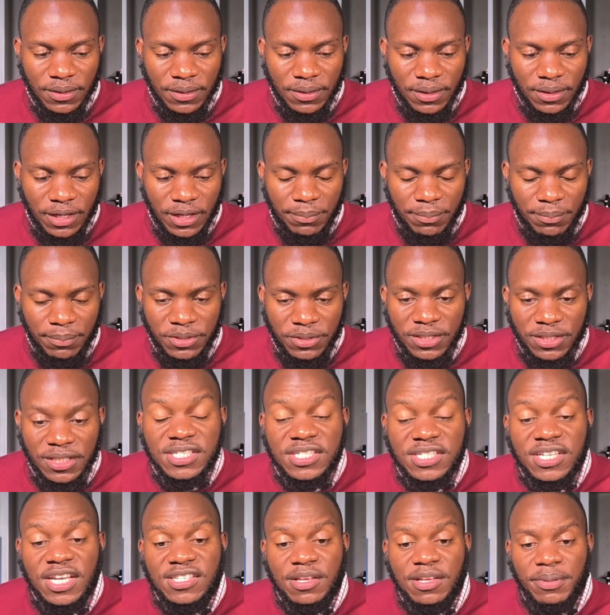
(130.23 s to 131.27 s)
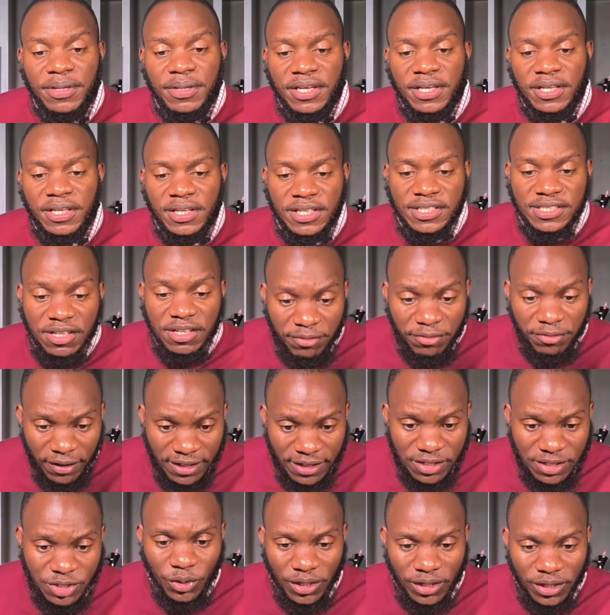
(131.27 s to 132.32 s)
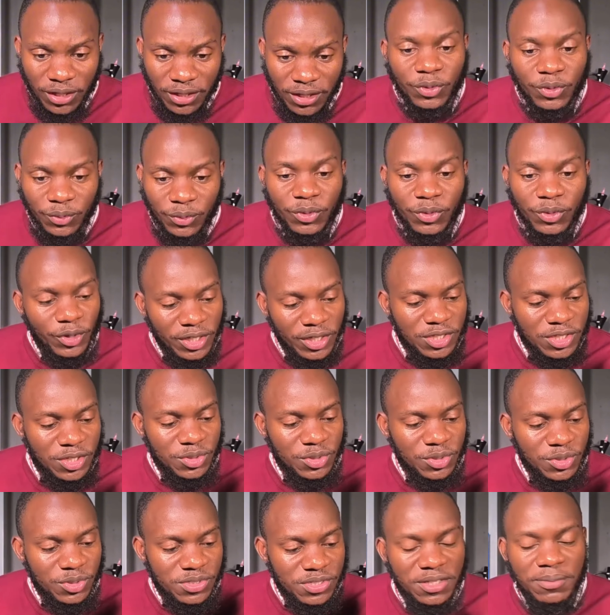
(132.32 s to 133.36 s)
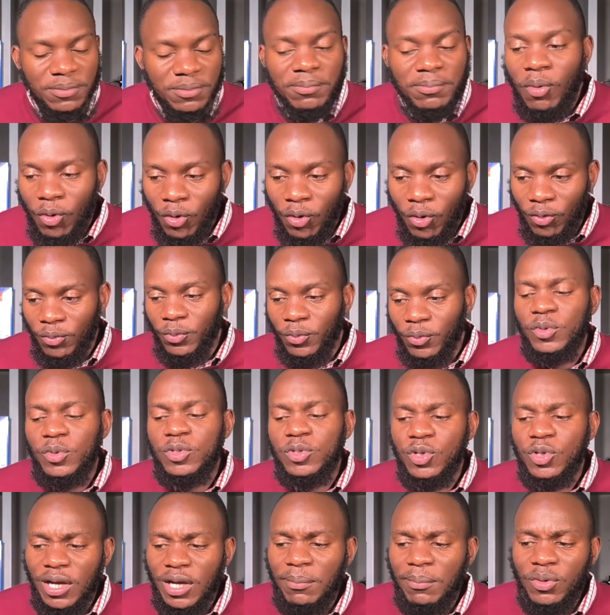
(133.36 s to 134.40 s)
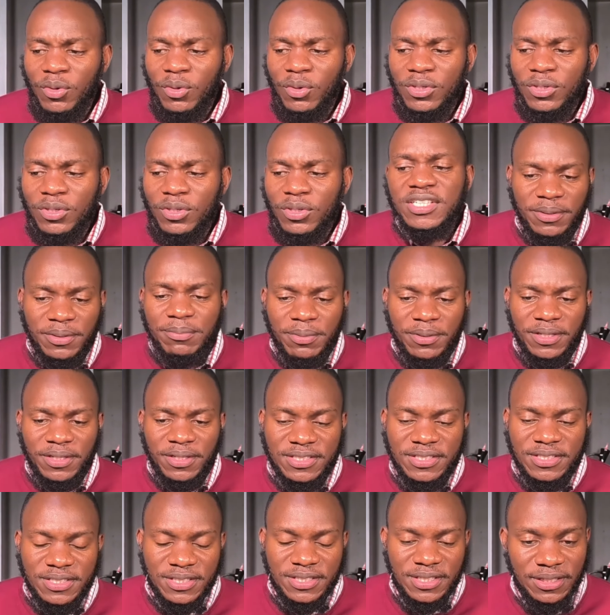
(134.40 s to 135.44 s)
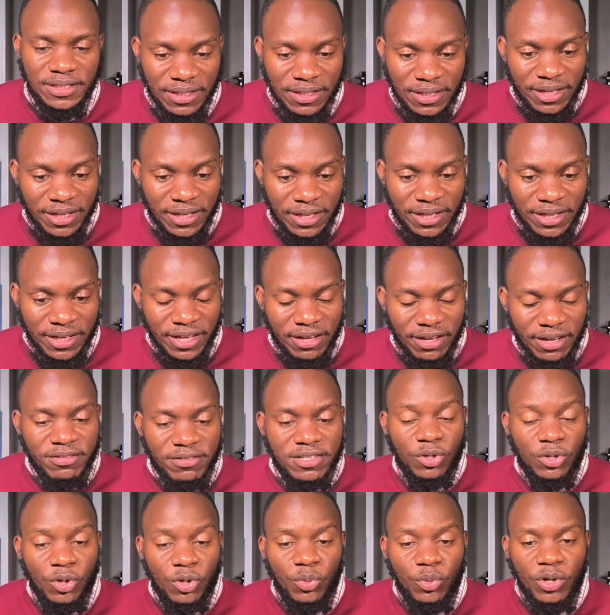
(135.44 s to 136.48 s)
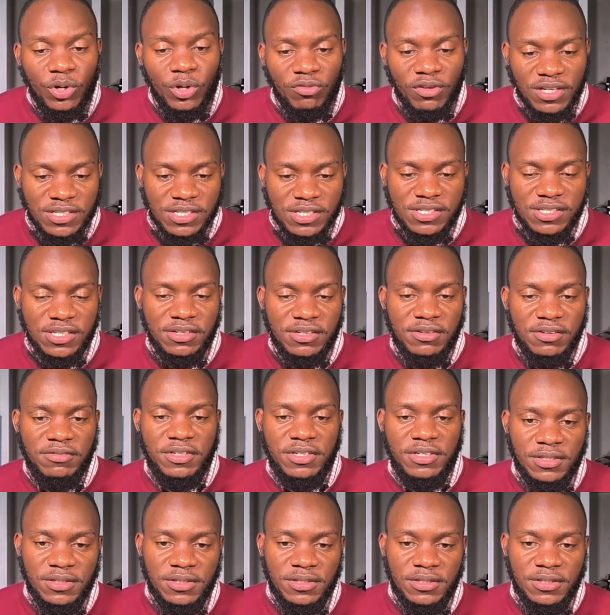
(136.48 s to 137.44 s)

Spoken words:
I appreciate. This is just the beginning. It's the first one. We are yet to see more. We will talk about it deeply until every single one of us is saved.